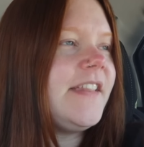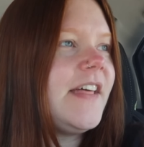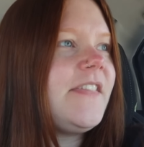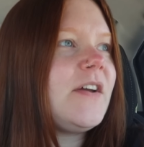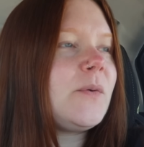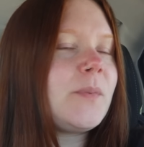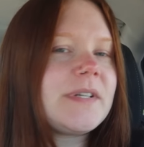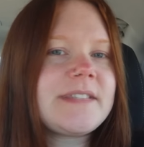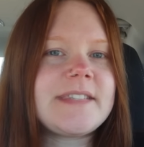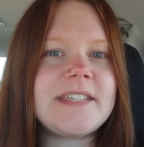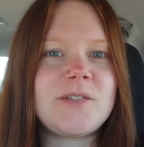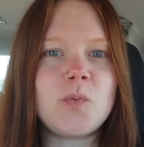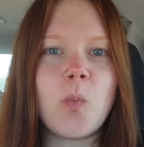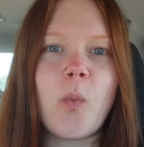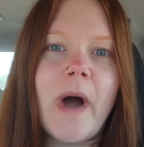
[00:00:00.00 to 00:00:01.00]
And then there was
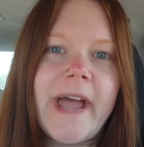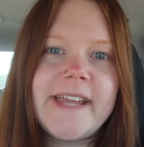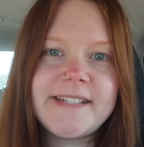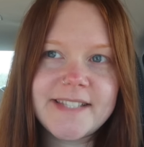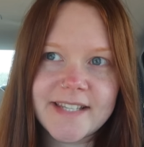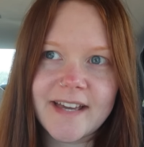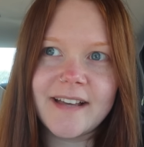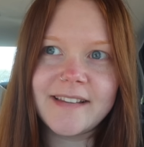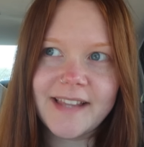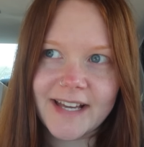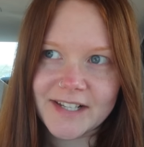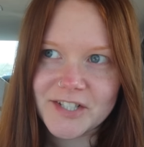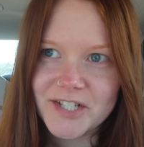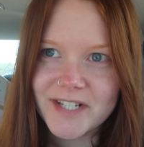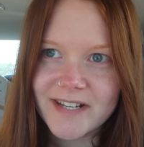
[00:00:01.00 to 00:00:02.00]
this white
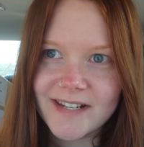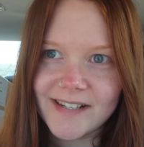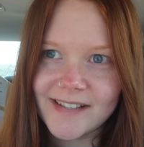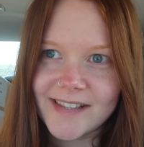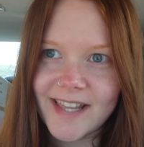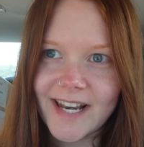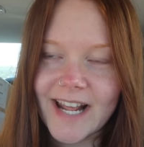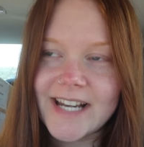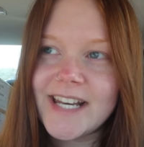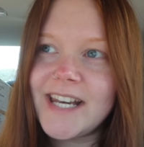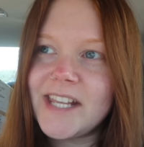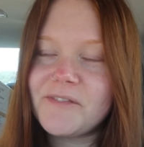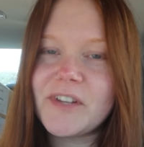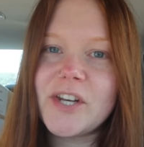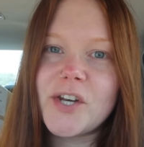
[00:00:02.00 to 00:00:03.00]
collection that I
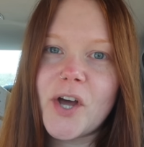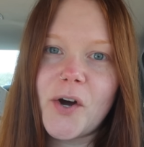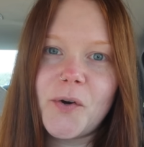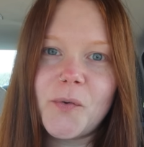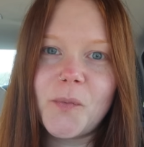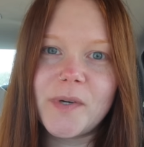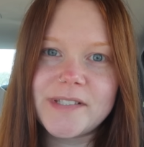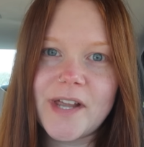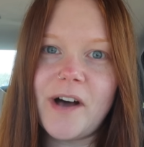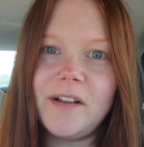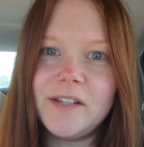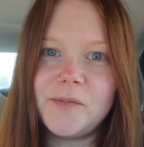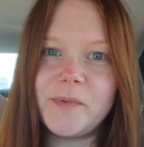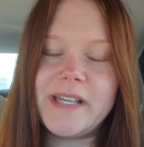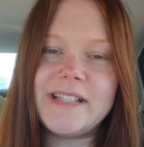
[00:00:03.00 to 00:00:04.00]
didn't even know was
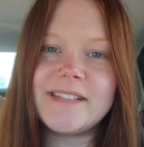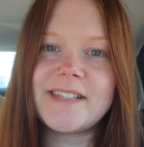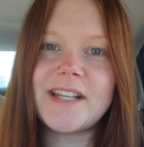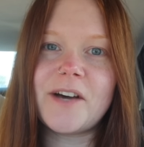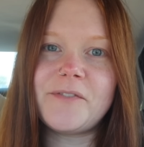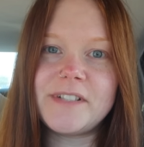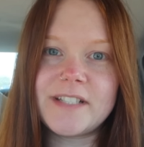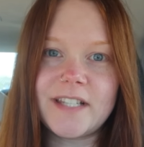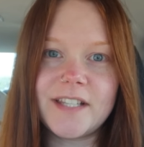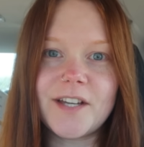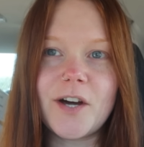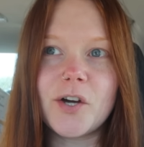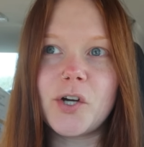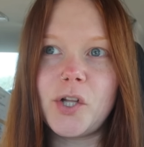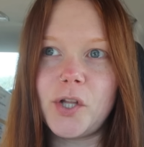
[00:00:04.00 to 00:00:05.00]
Halloween stuff until I
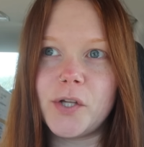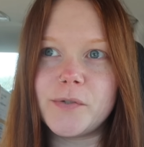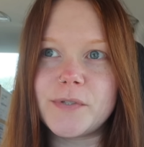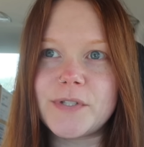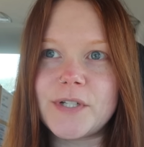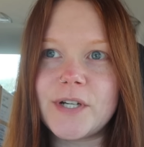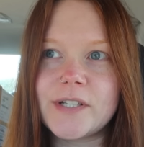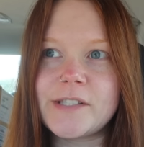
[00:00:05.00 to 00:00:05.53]
got closer,